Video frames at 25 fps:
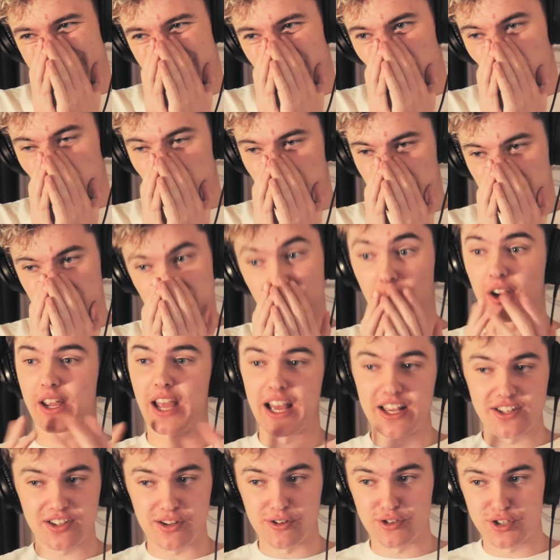Oh
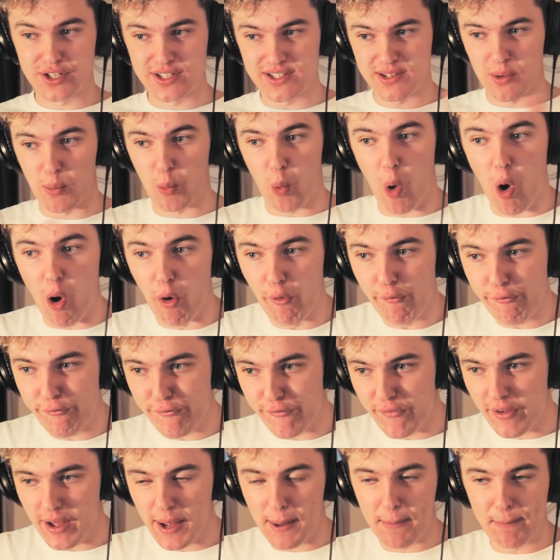okay, so she's a wolf,
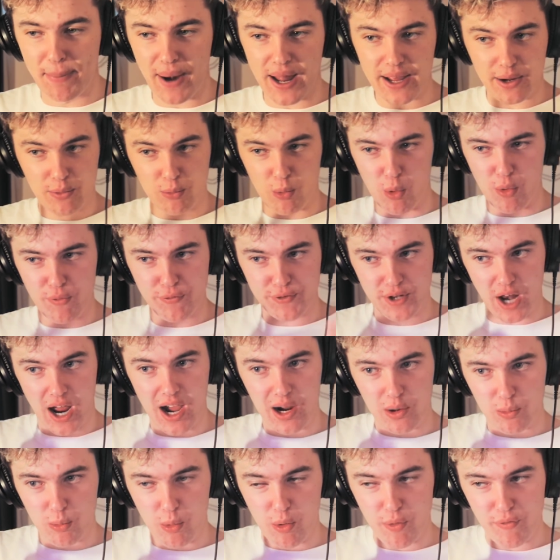a black wolf,
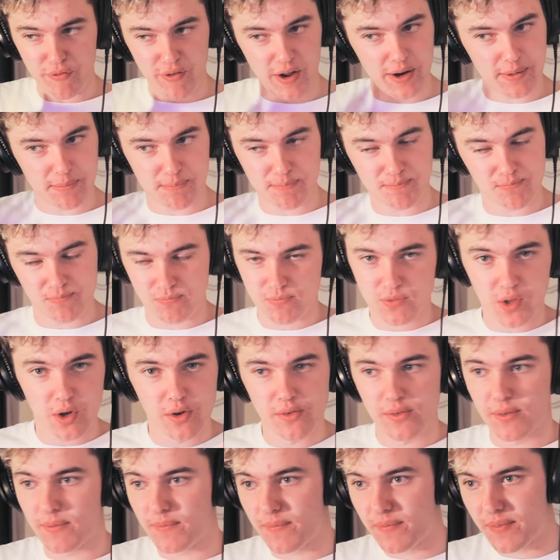dark wolf. I don't